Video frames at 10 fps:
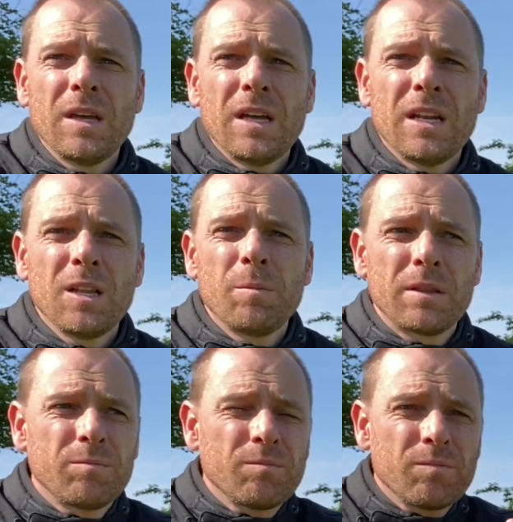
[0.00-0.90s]
a little bit
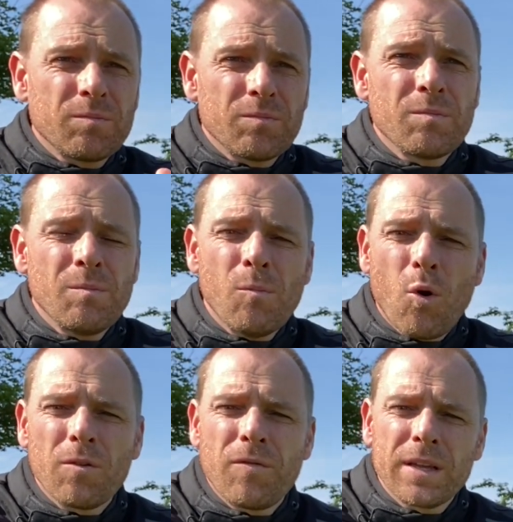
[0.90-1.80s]

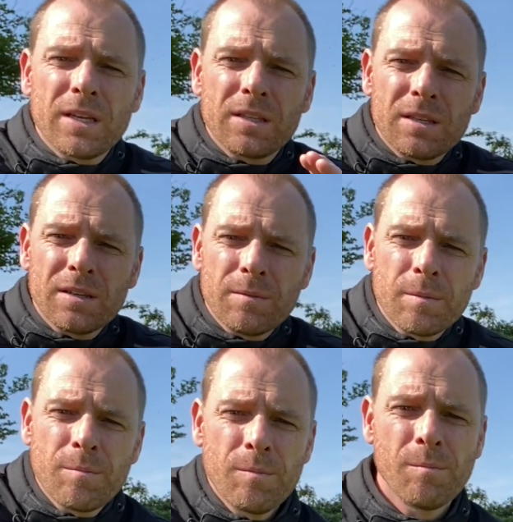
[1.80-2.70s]
more inflated,
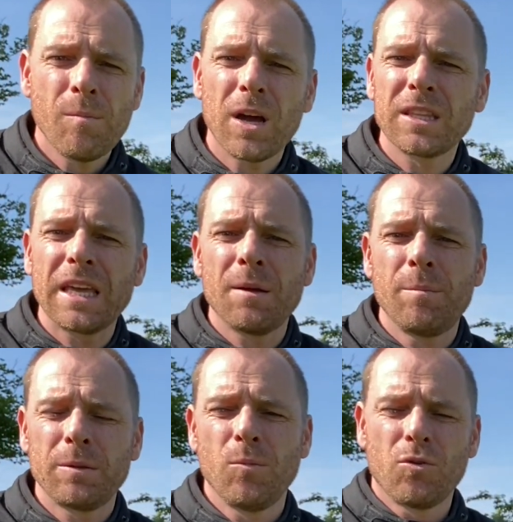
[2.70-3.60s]
might get a
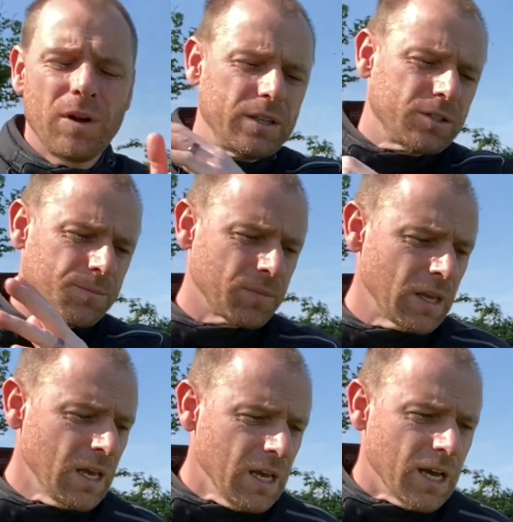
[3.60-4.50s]
bit more range.
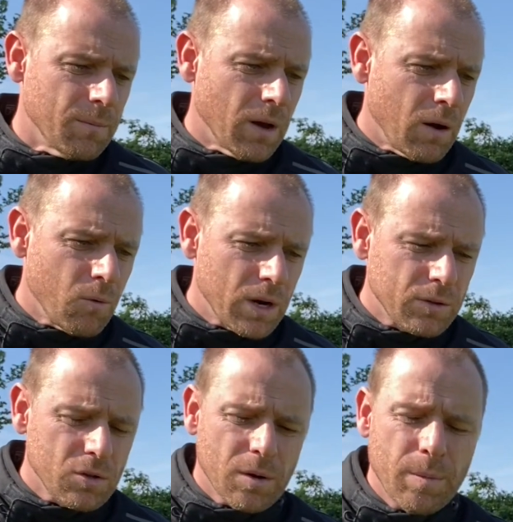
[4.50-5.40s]
I want to
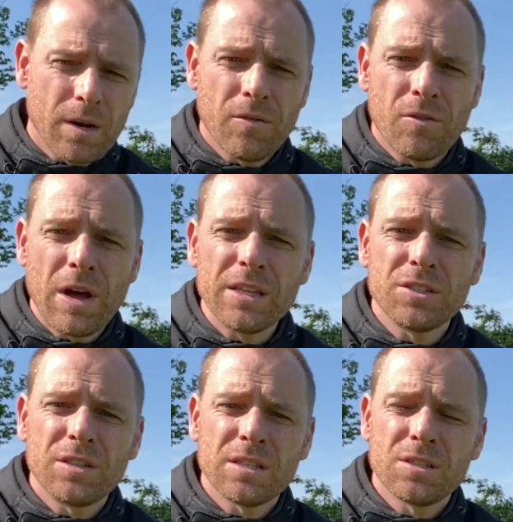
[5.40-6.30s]
do a bit of a
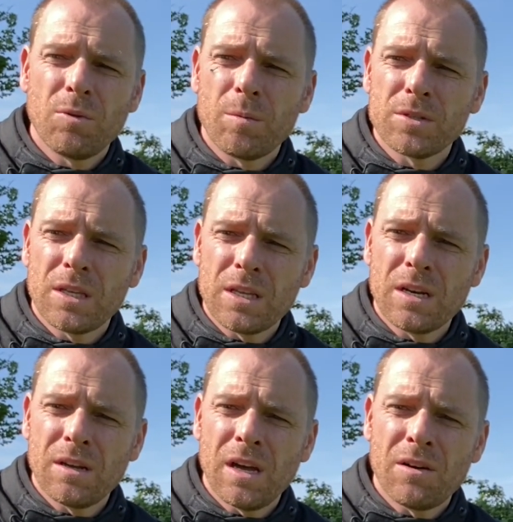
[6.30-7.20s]
range test as well, because I
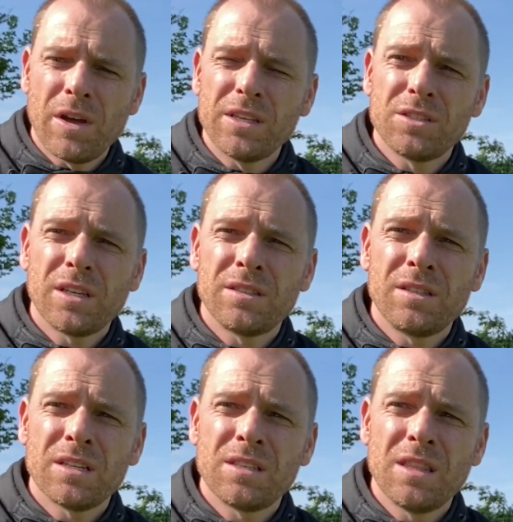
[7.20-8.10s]
did a range
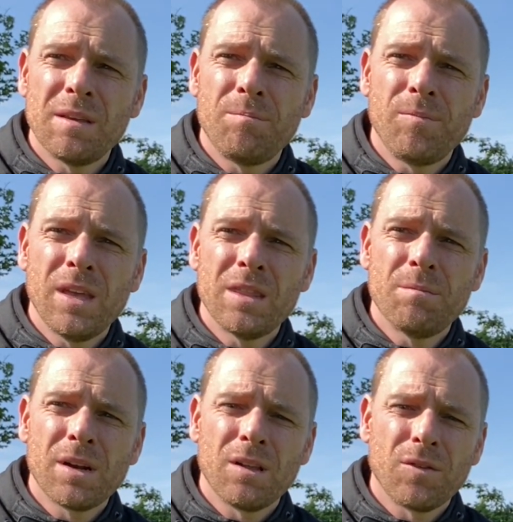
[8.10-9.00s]
test in the
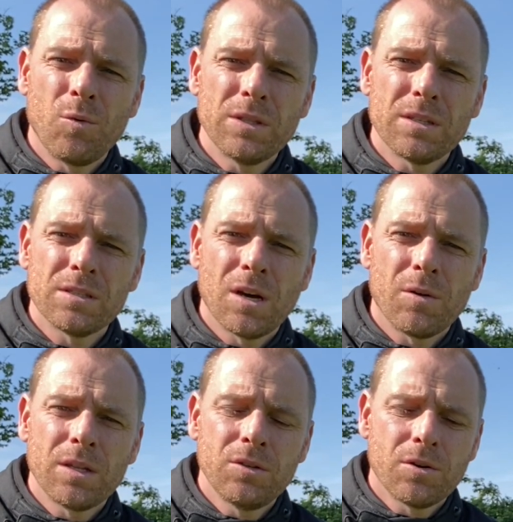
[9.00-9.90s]
middle of the winter. So I
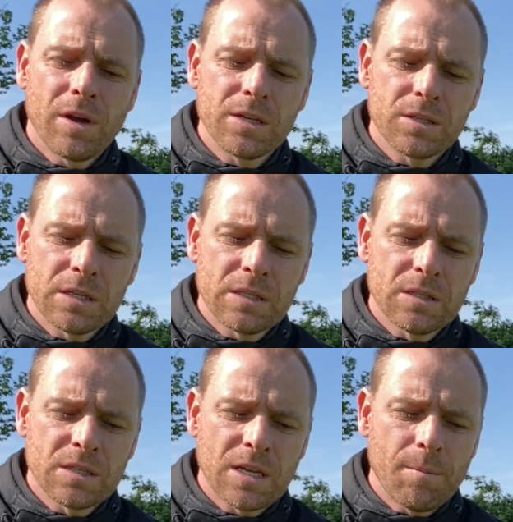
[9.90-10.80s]
want to do a range test in
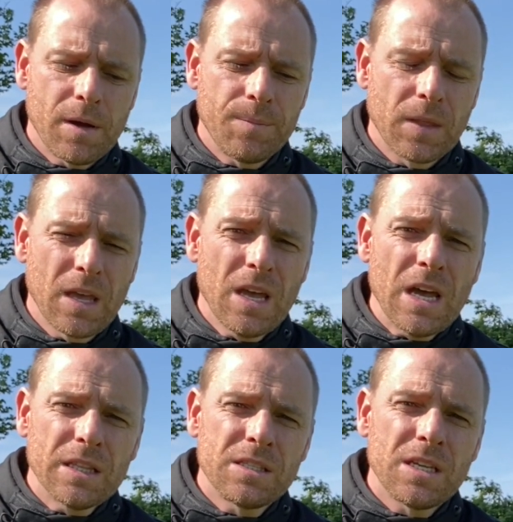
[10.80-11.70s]
the summer
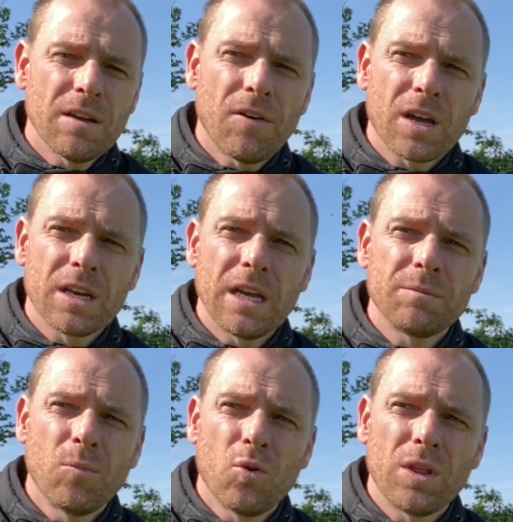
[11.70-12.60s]
and see if I can
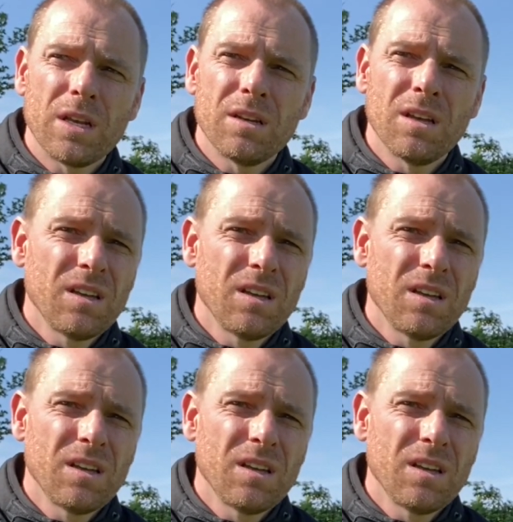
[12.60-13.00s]
get more than,